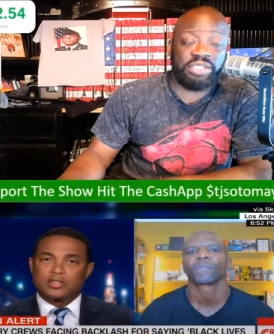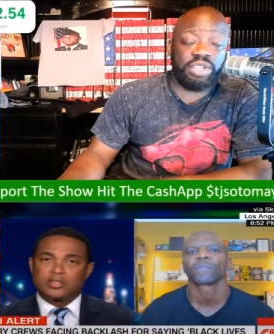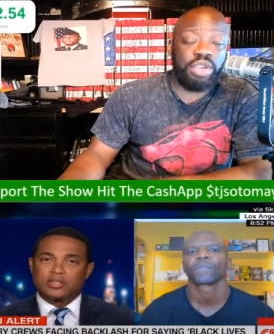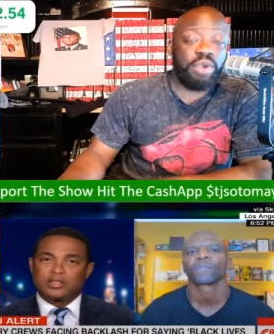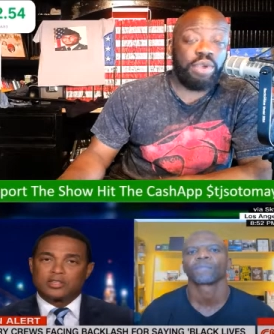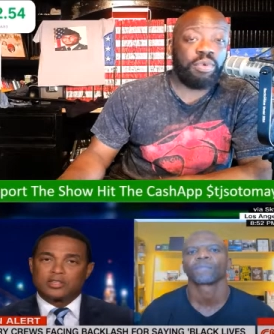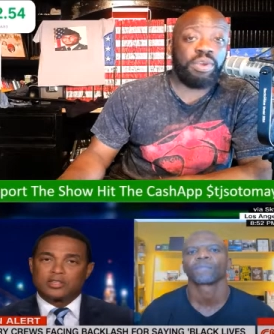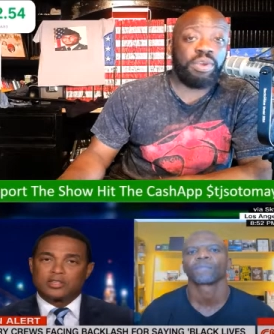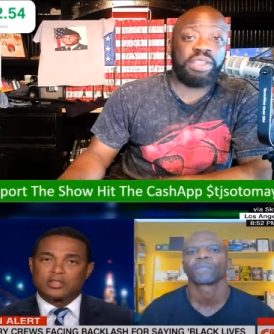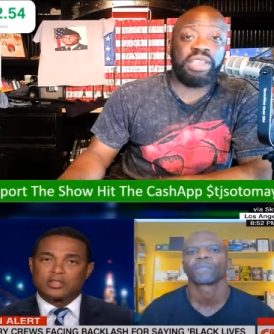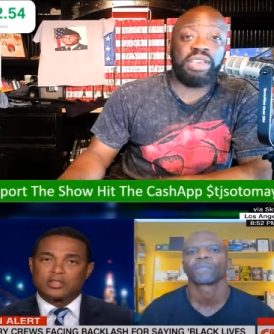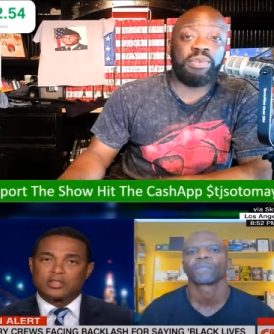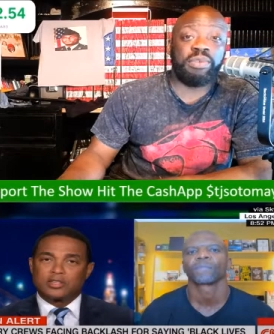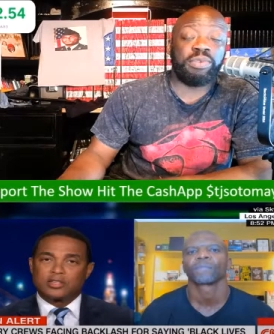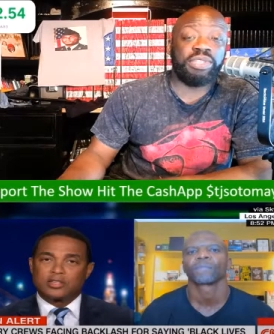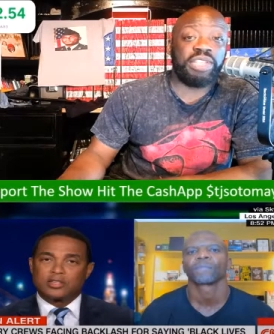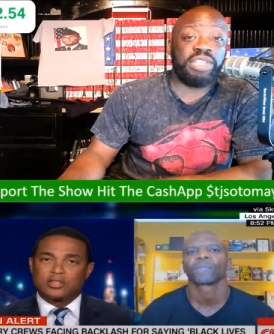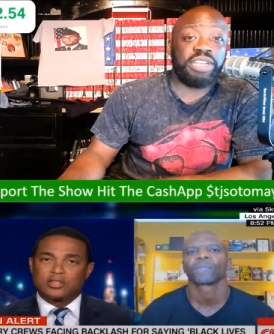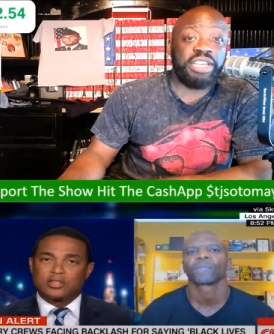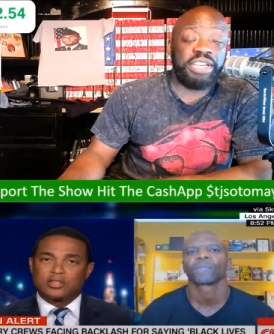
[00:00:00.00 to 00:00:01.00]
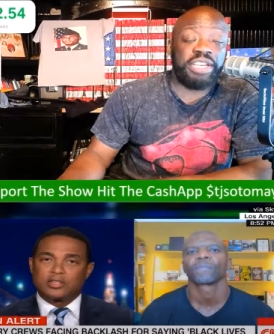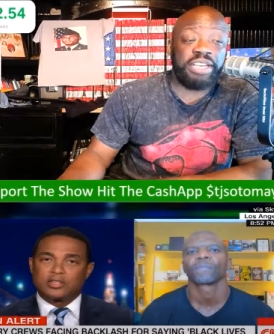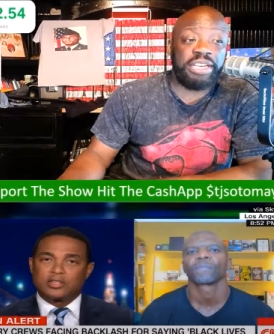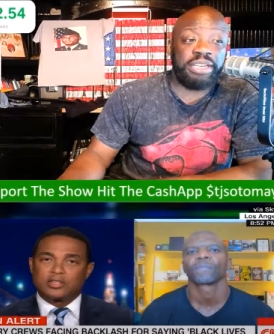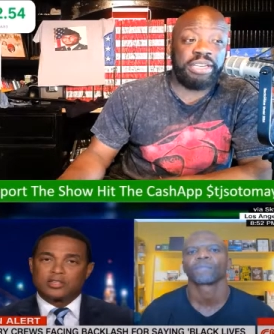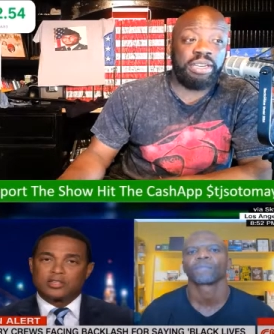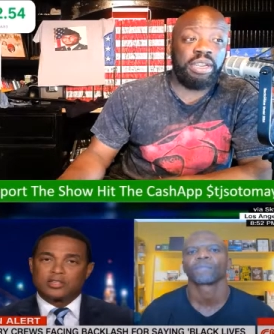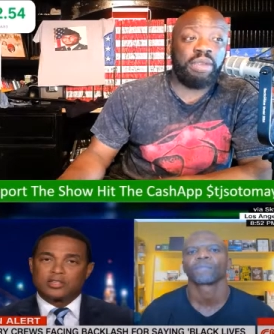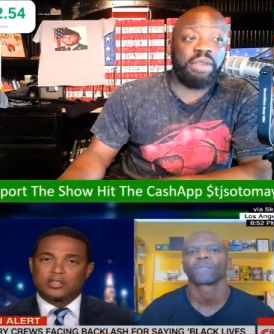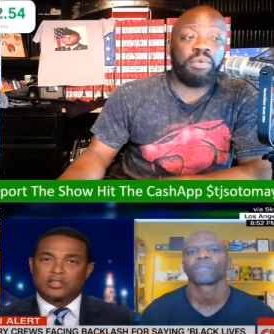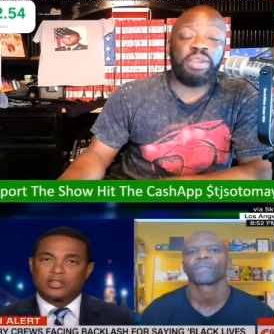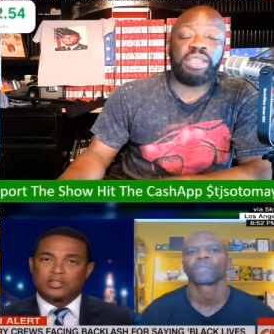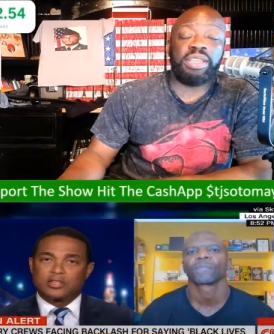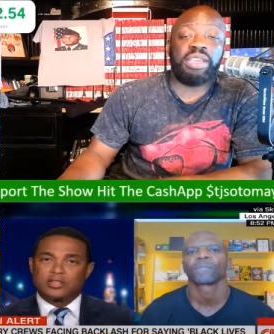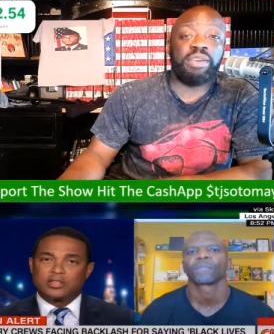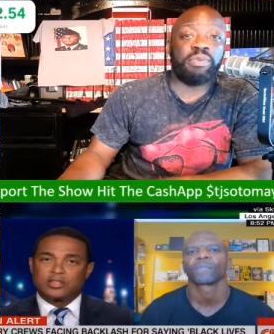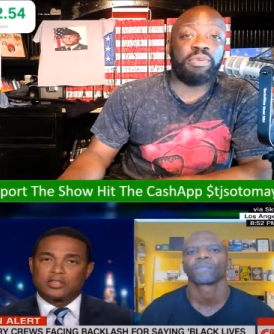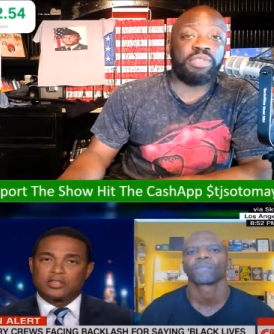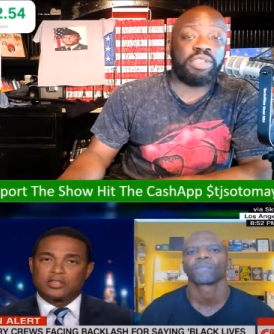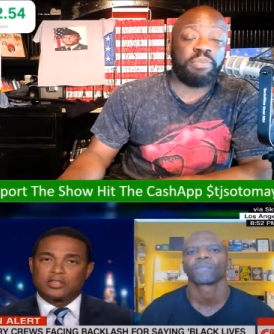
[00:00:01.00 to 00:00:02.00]
Speaker 1: whether it was a gun, whether it
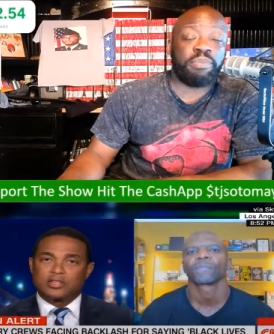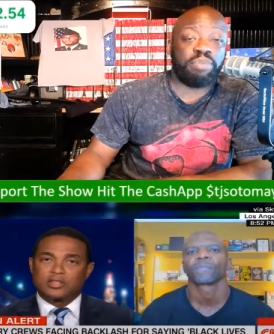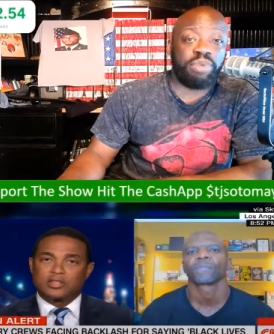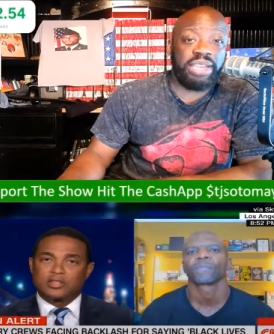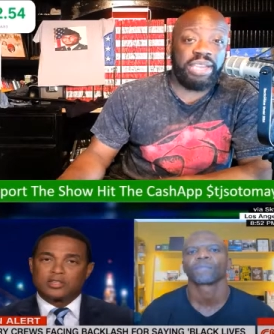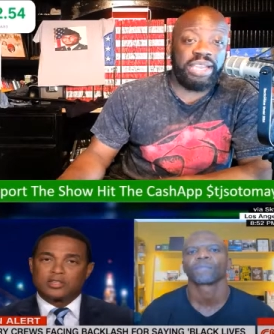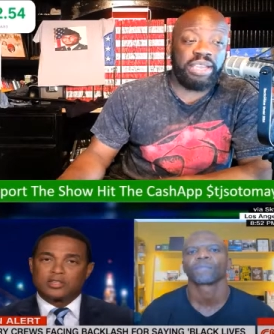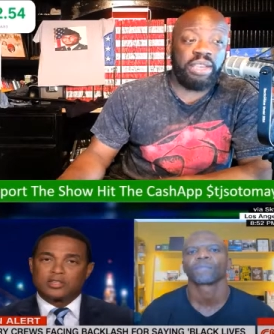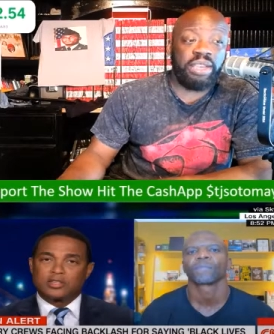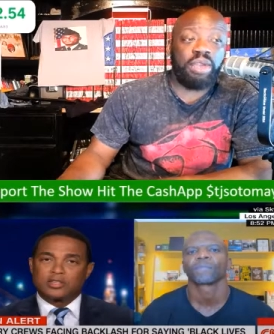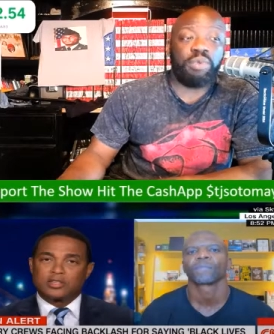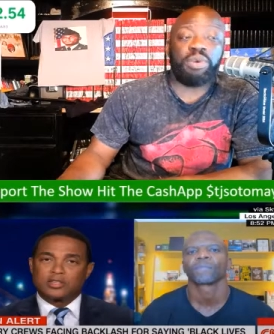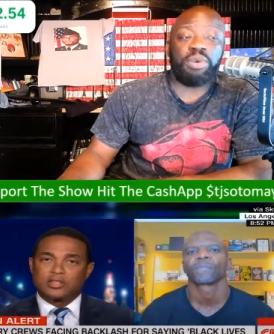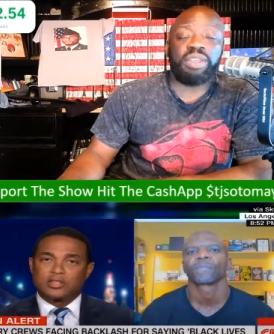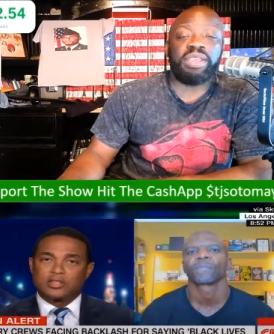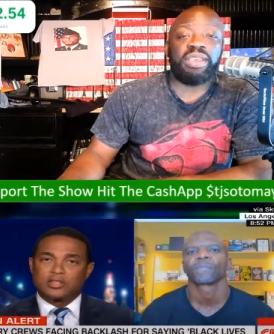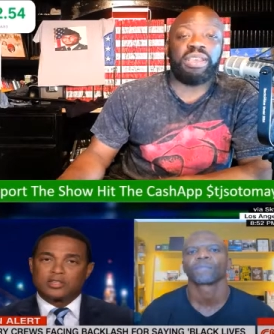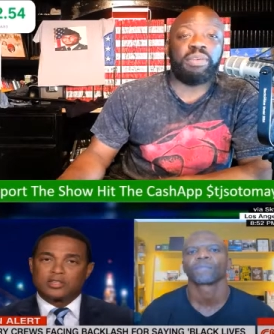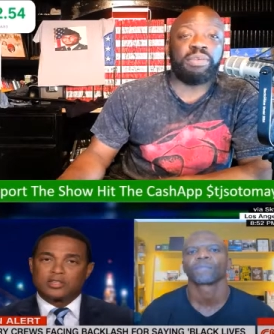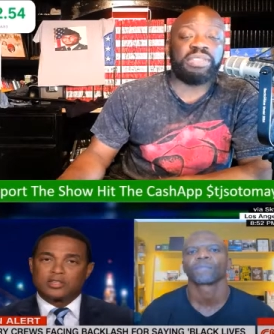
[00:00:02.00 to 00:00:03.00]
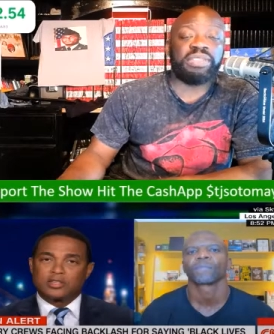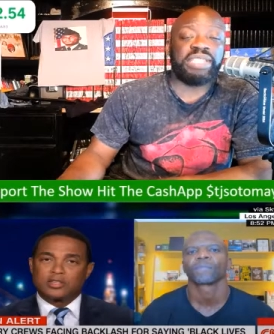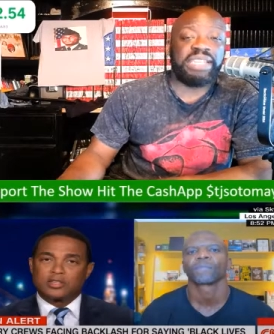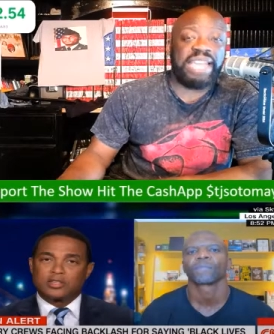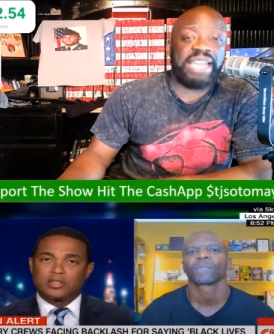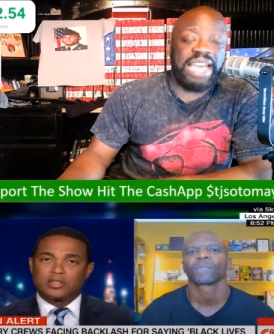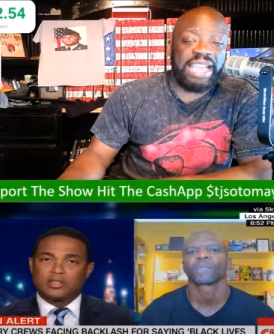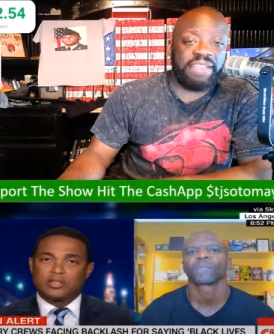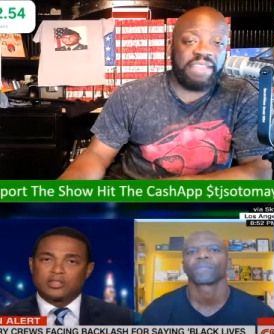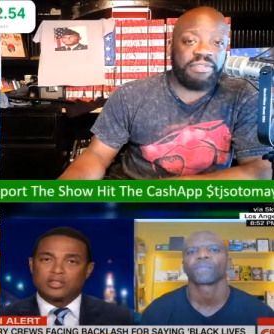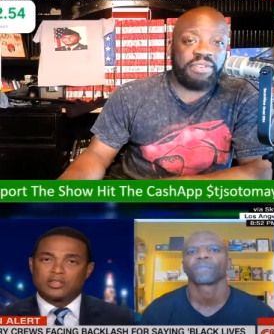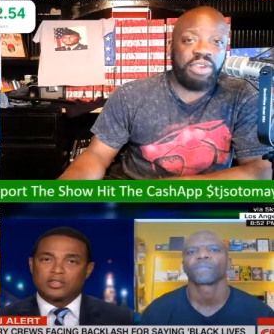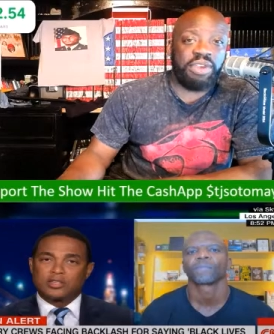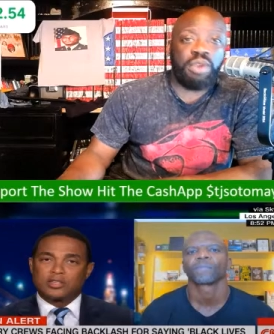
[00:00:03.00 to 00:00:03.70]
was a brick, whether it was a knife,